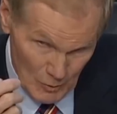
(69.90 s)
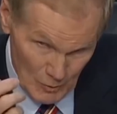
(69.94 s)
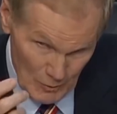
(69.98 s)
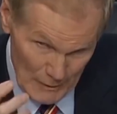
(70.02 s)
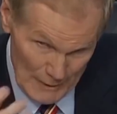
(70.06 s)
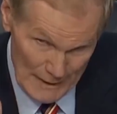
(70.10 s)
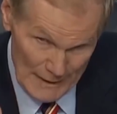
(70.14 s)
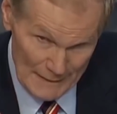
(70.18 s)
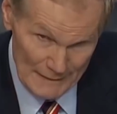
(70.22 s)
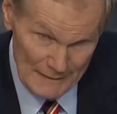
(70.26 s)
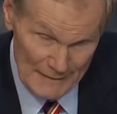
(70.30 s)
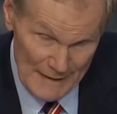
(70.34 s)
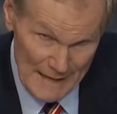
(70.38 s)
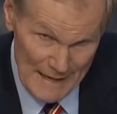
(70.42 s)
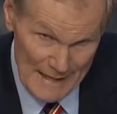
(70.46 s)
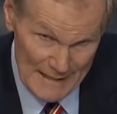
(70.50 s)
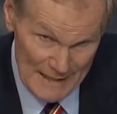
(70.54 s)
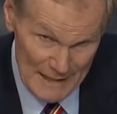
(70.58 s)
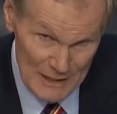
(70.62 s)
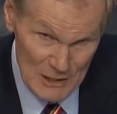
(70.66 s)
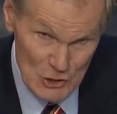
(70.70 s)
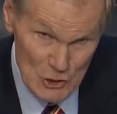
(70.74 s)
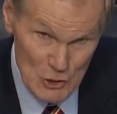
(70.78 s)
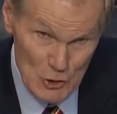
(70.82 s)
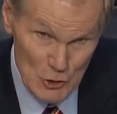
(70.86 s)
We'd
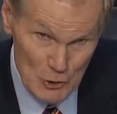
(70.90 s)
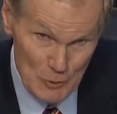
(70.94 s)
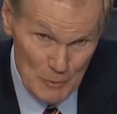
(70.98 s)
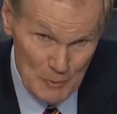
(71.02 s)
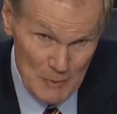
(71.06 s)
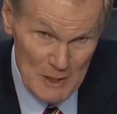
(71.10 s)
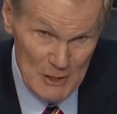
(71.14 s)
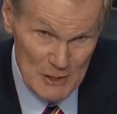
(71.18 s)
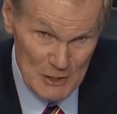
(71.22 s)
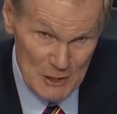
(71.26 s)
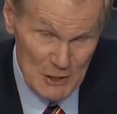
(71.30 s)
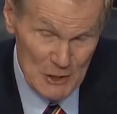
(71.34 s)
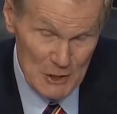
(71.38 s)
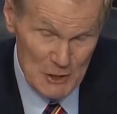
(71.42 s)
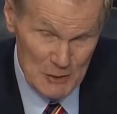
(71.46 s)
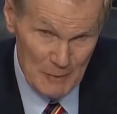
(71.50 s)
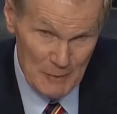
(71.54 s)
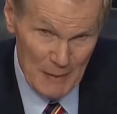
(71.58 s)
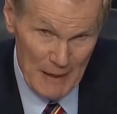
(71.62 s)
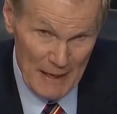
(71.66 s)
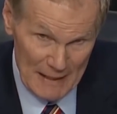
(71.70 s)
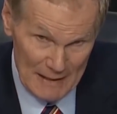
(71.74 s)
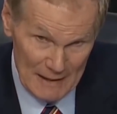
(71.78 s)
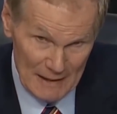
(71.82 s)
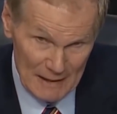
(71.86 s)
like you to make a little
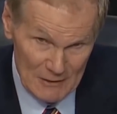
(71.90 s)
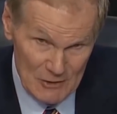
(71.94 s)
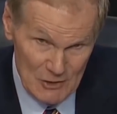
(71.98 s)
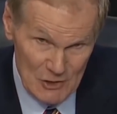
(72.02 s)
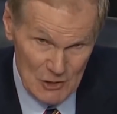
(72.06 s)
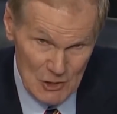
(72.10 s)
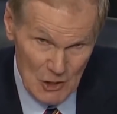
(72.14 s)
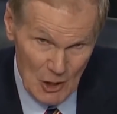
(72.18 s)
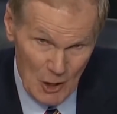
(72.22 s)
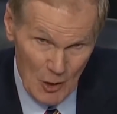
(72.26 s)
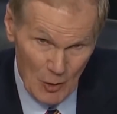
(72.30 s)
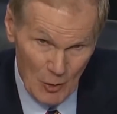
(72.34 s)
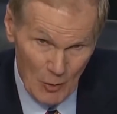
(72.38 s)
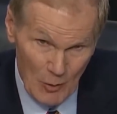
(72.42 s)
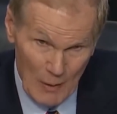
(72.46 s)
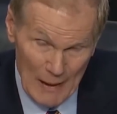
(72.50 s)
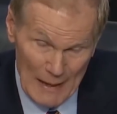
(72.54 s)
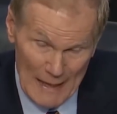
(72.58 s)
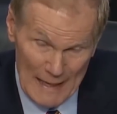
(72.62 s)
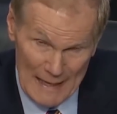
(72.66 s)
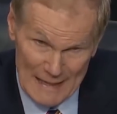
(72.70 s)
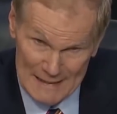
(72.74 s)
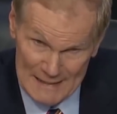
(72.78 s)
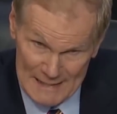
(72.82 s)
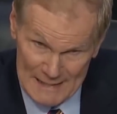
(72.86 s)
smile just to show
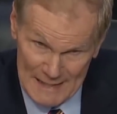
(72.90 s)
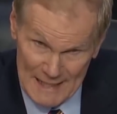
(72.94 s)
that you